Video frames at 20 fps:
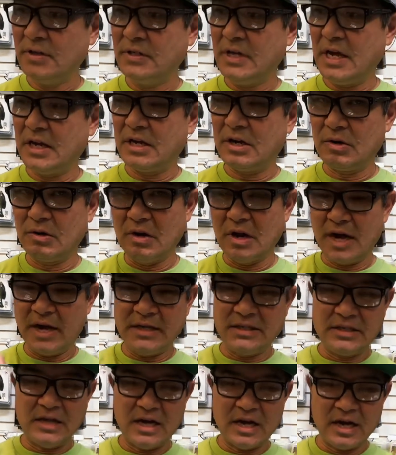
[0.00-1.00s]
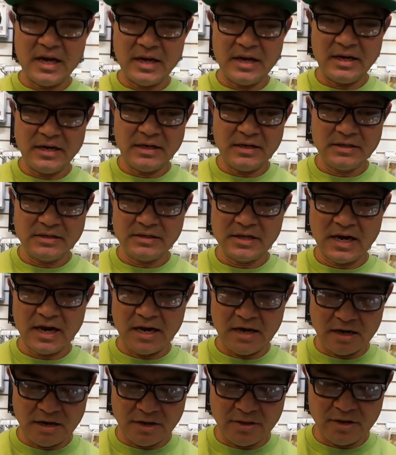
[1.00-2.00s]
take your line tie
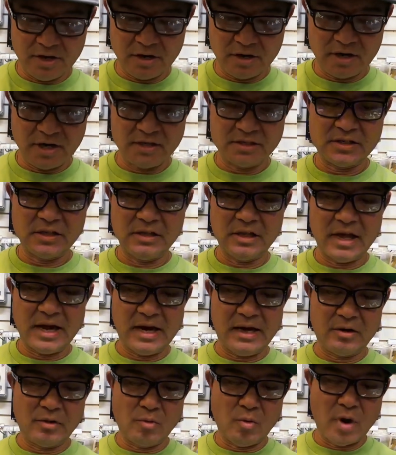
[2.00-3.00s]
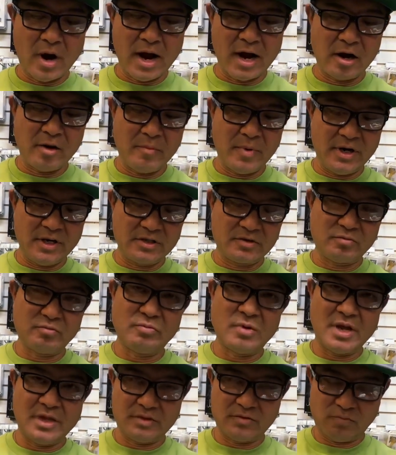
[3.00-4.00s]
it on there. It's a lighter wire, but
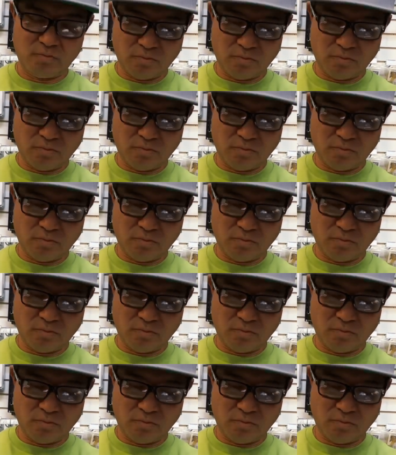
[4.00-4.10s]
it's